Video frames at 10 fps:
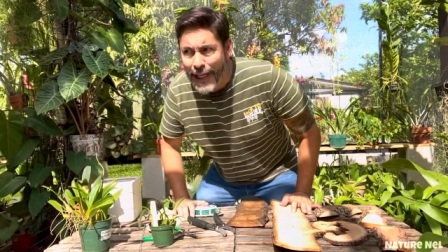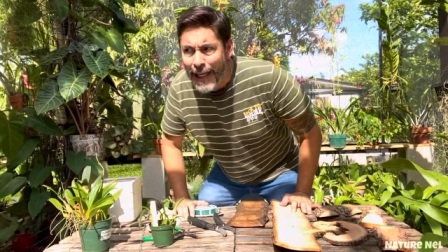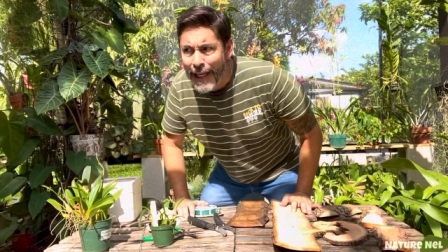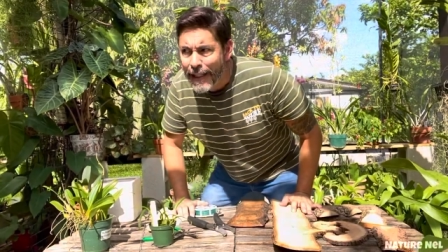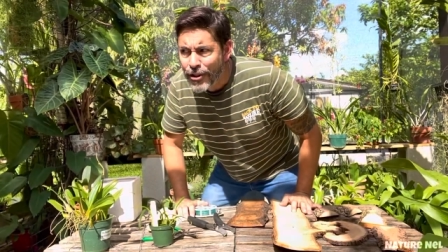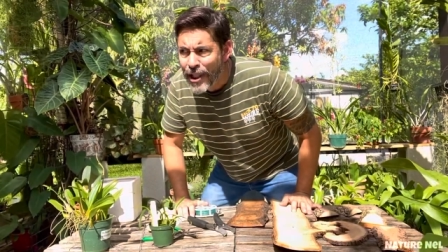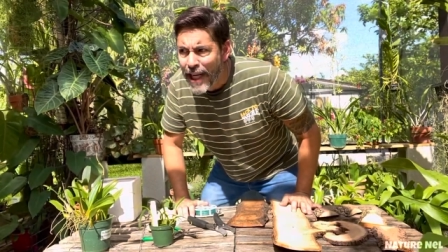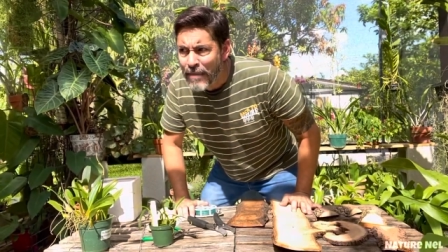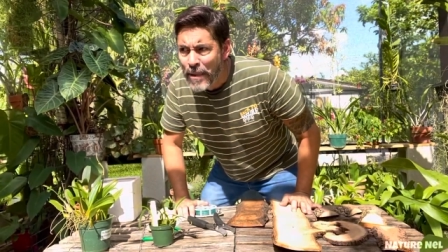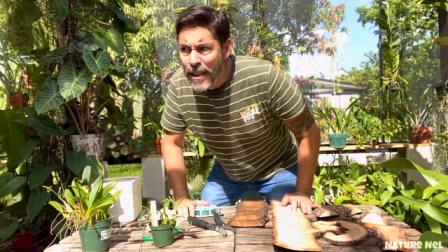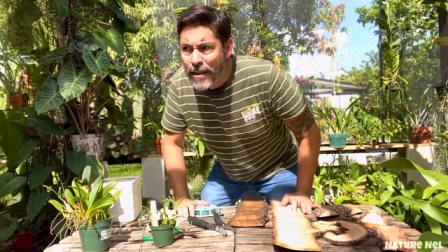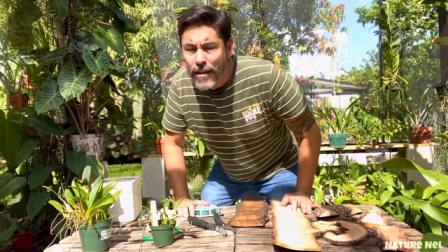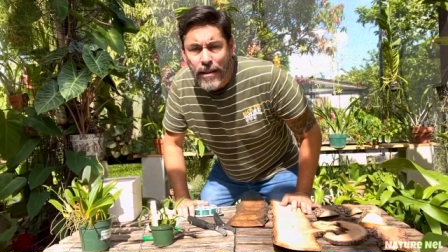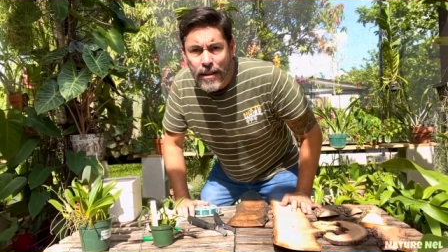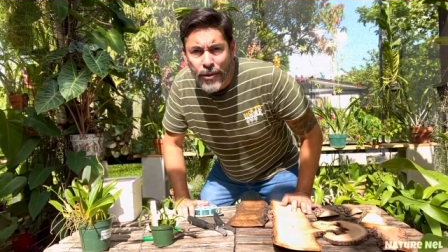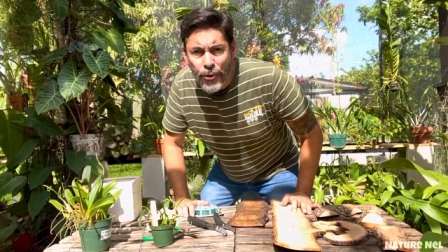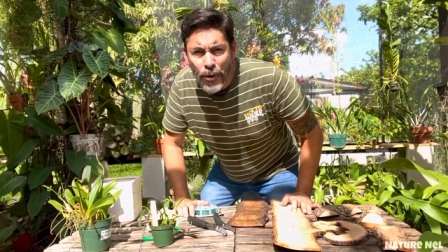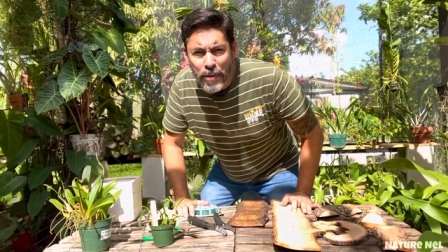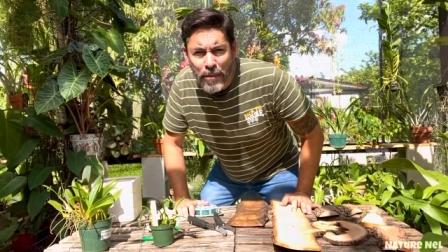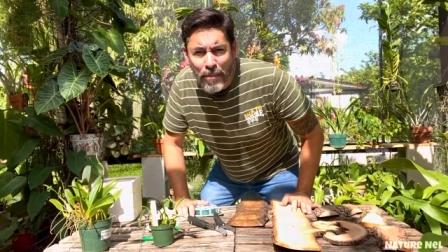And I, she gave me this
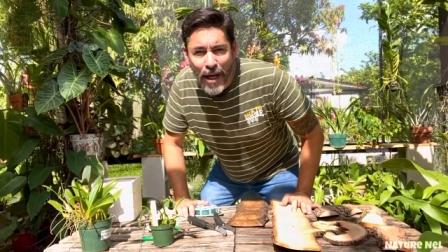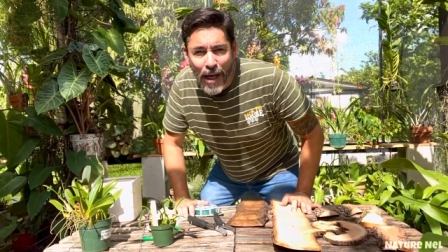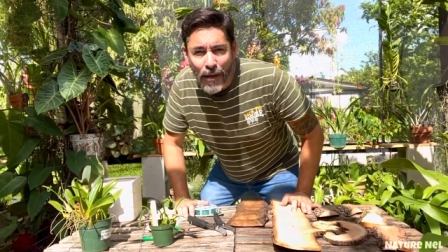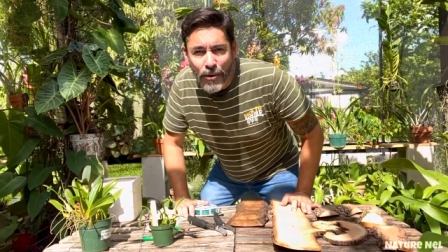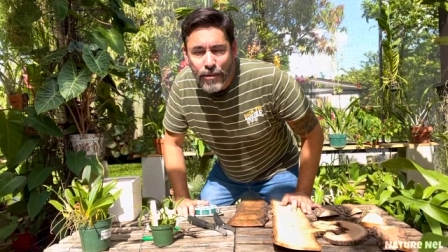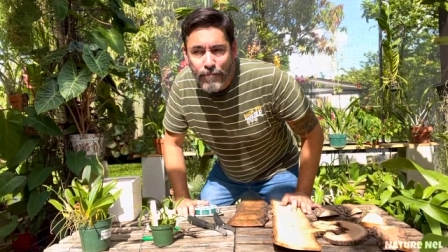Dendrobium about,